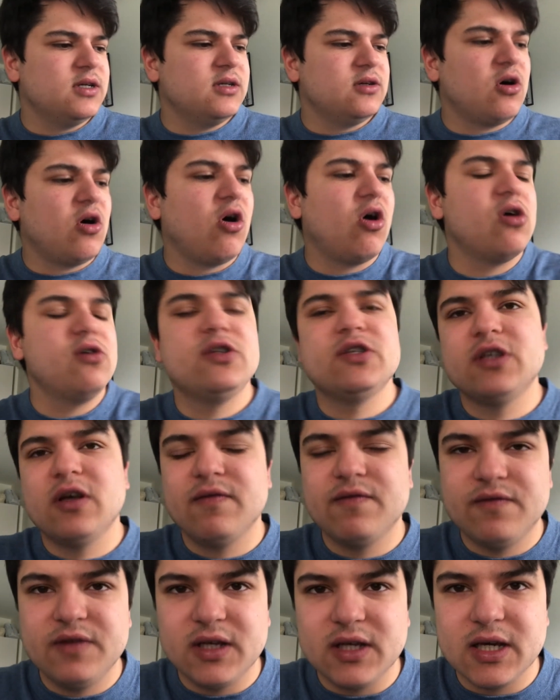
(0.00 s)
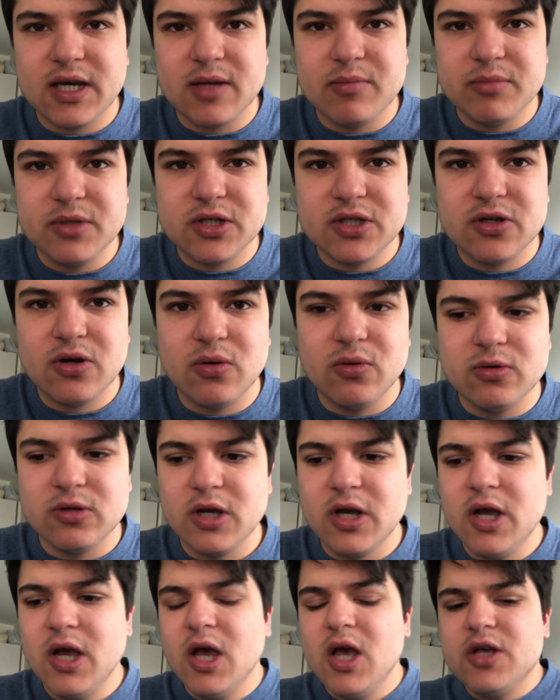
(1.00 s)
hard something can be sold
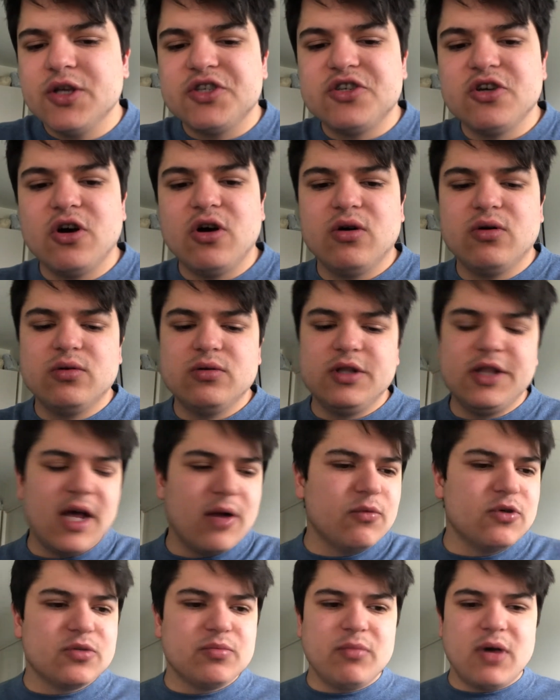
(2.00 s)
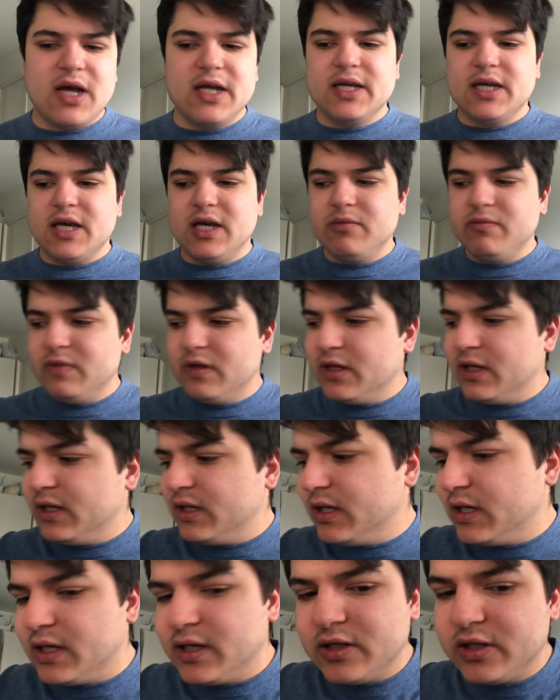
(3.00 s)
so that was my game
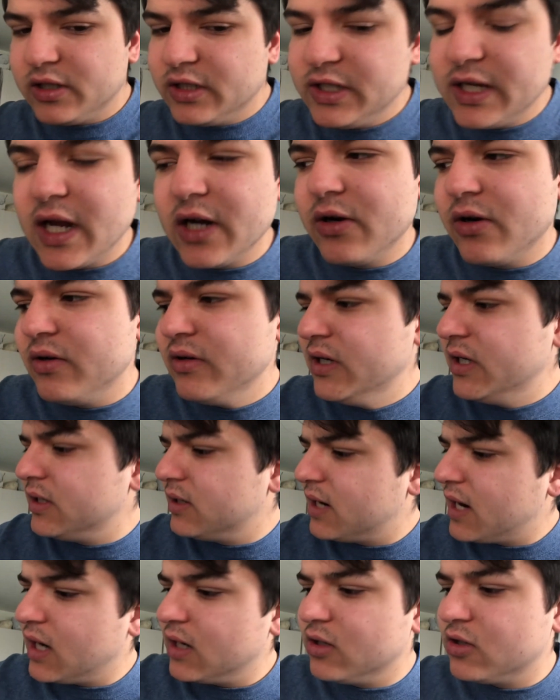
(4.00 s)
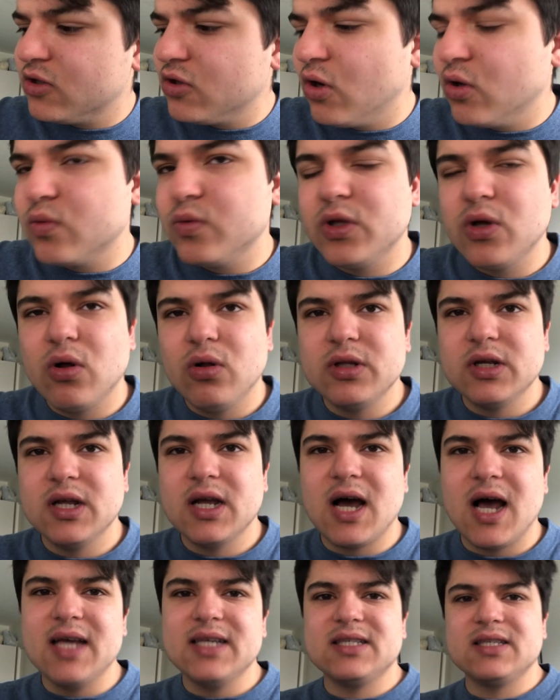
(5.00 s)
in uh, january i talked with all the
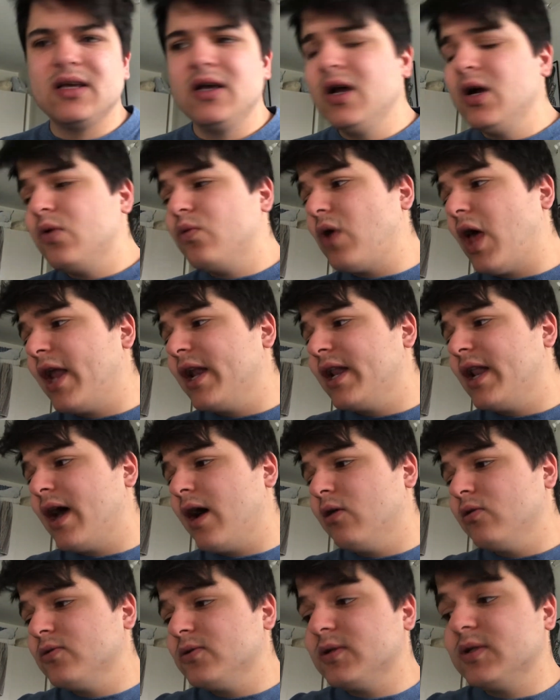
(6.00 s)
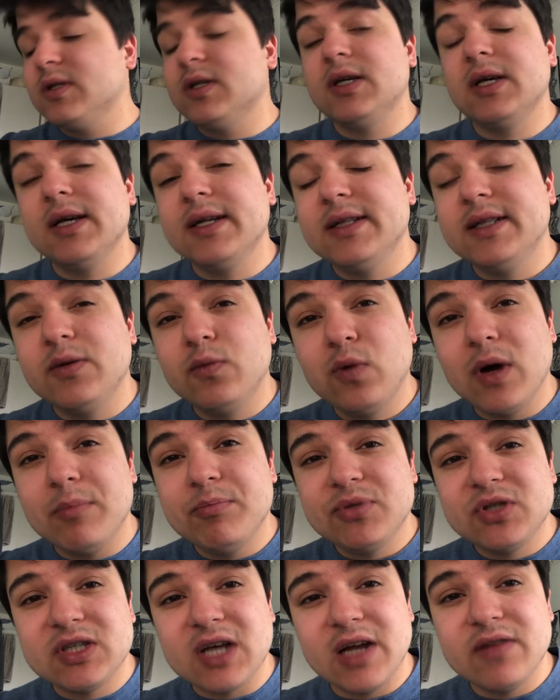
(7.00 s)
guys right now uh, the
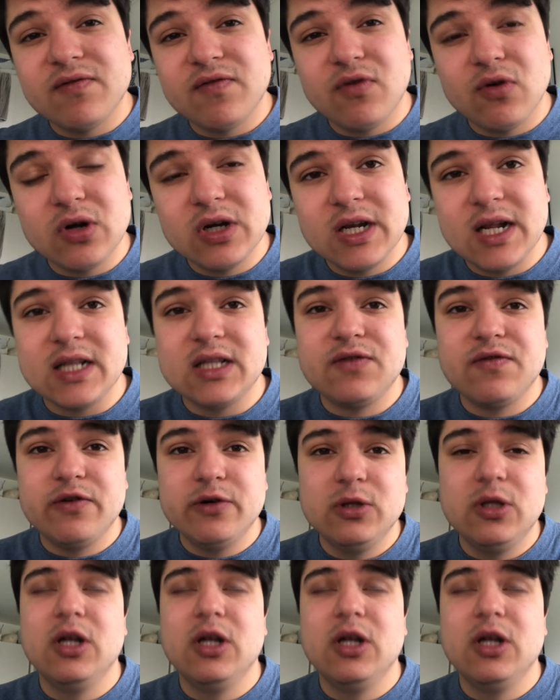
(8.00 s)
website for that food